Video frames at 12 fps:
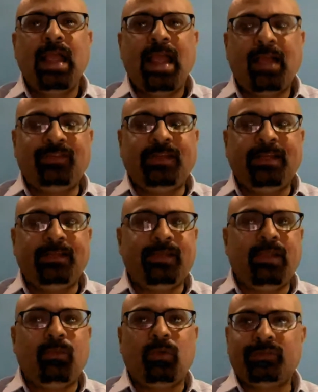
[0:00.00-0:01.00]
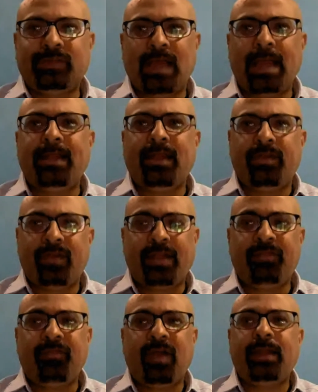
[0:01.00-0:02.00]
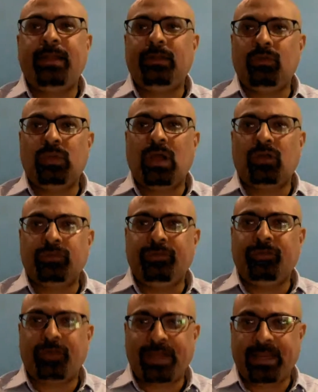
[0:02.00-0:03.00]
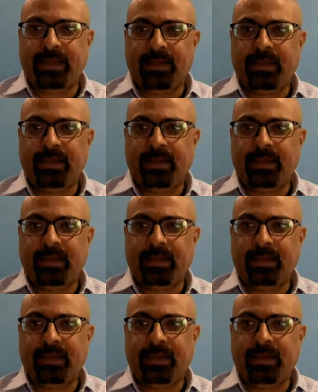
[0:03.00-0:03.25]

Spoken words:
FCTC was signed and ratified in 2003,